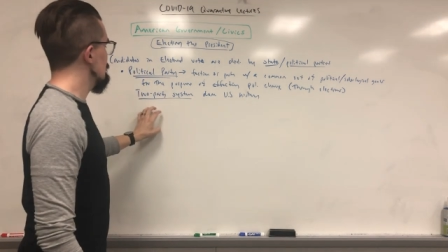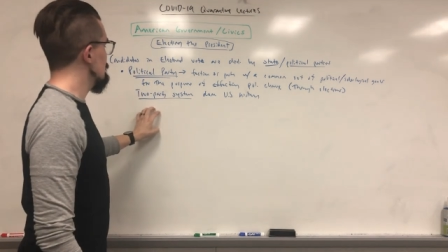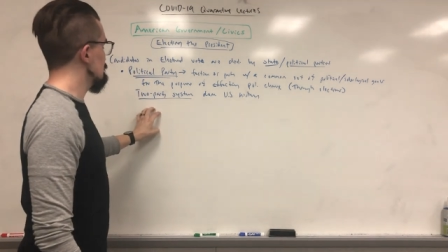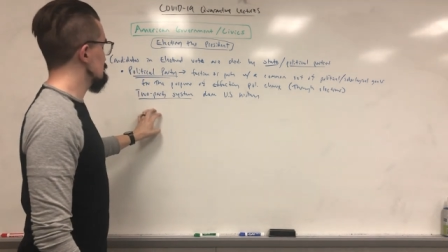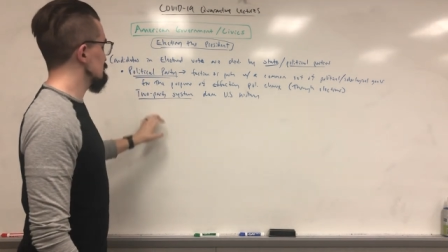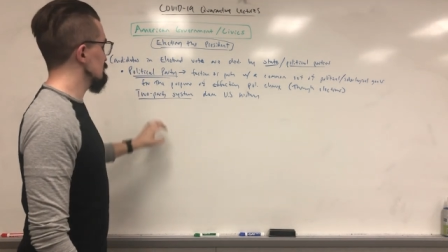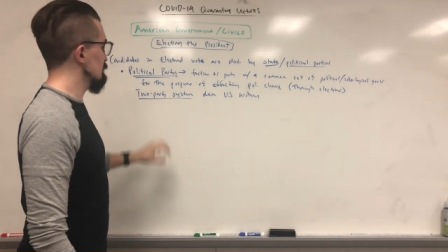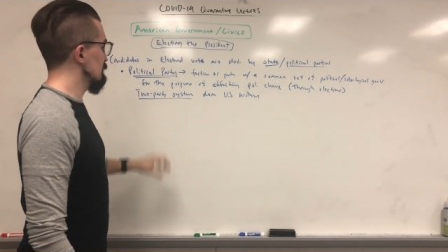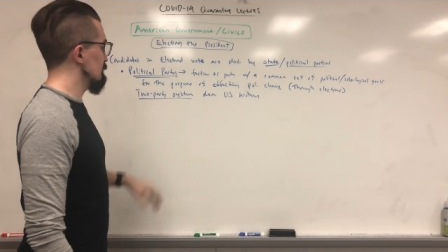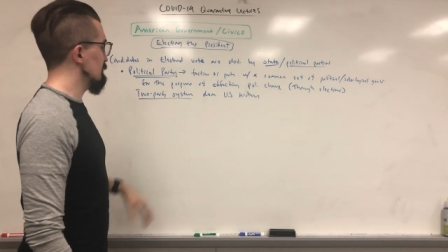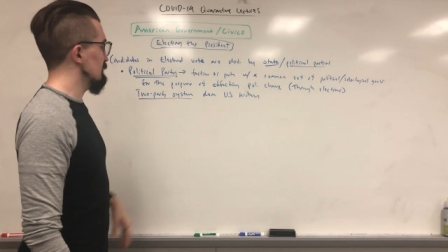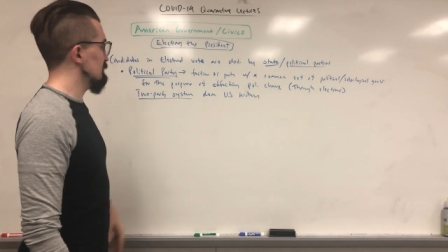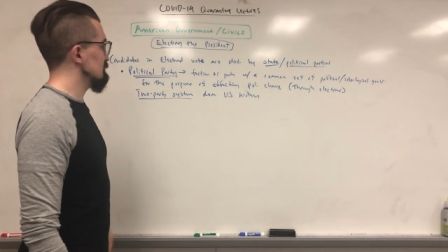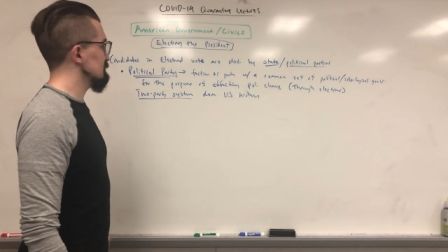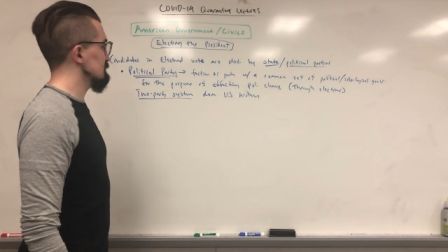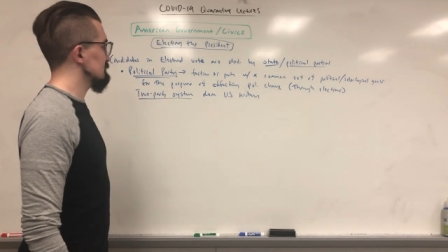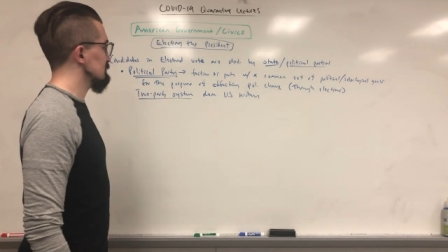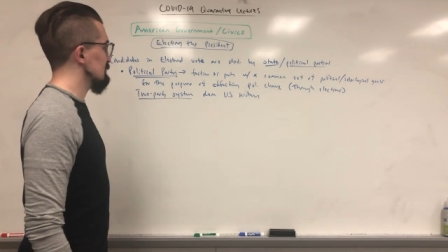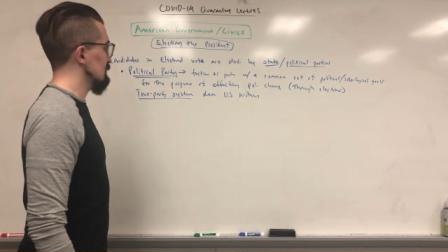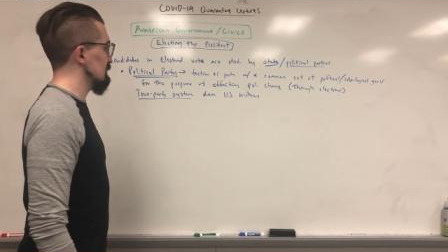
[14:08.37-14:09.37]
It's really been
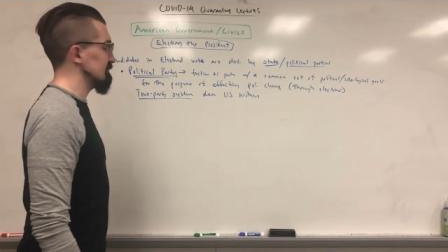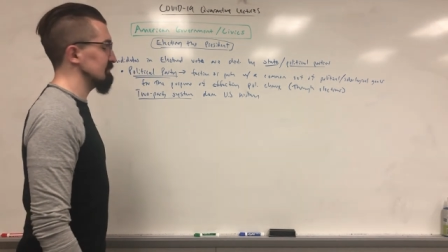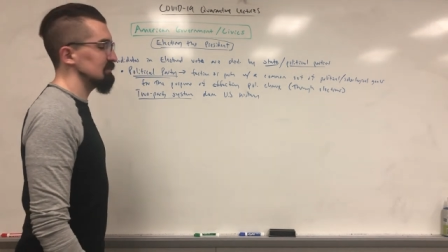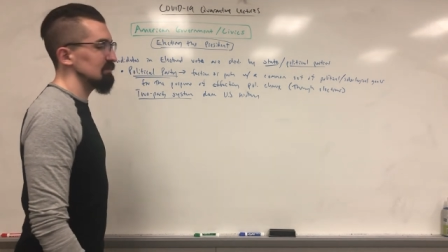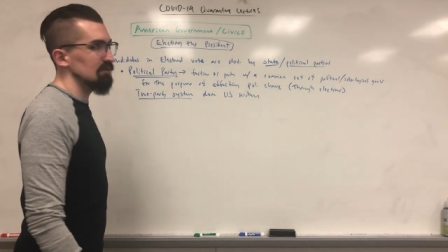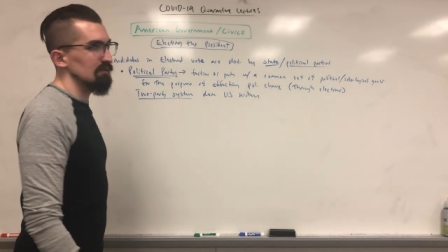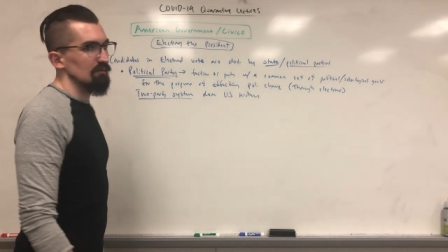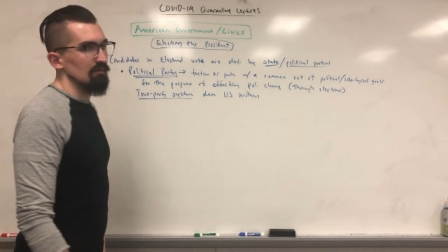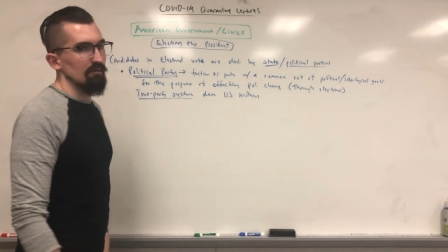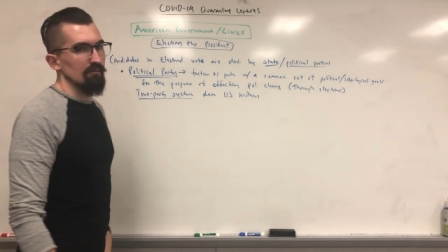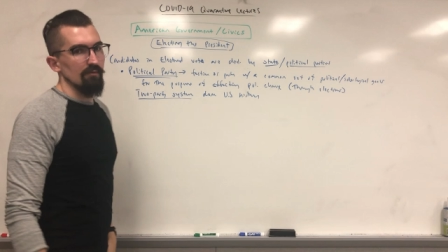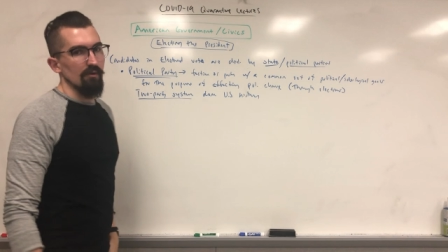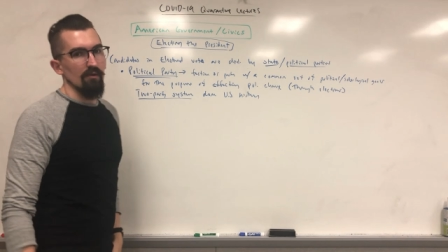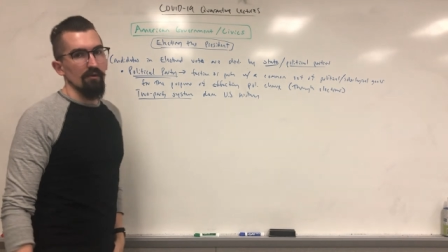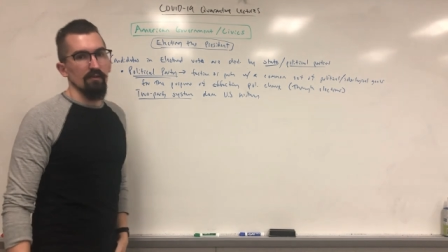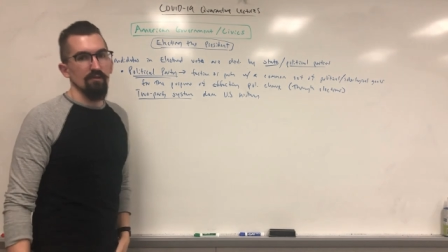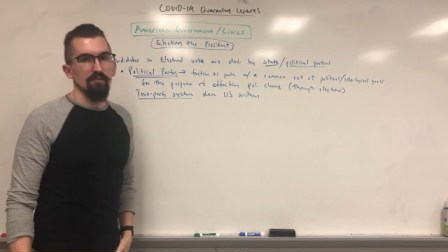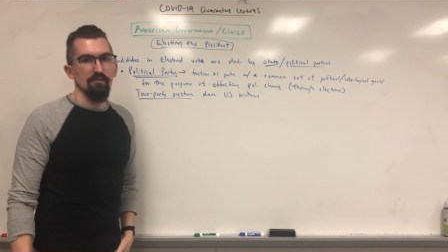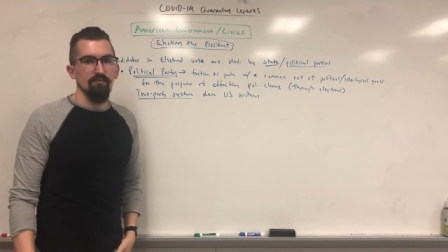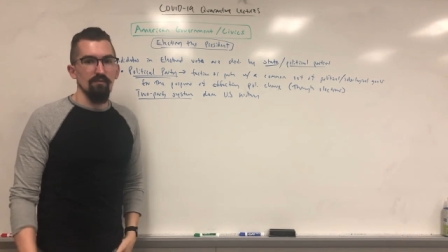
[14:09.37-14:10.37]
just kind of two
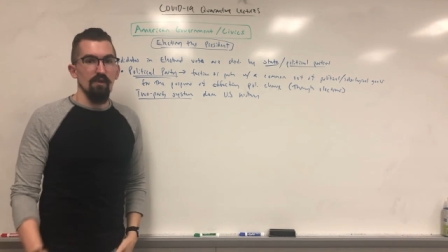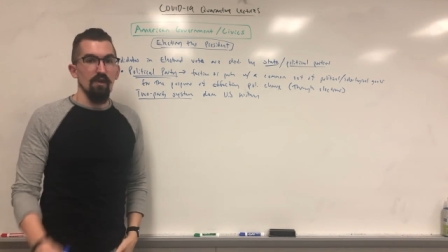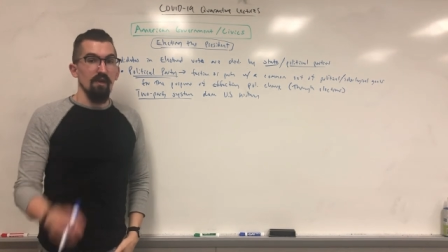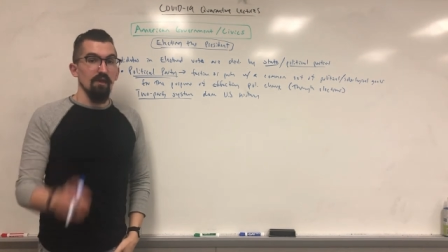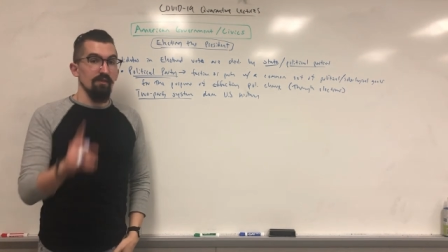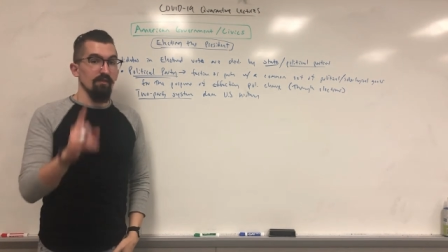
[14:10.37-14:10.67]
throughout history.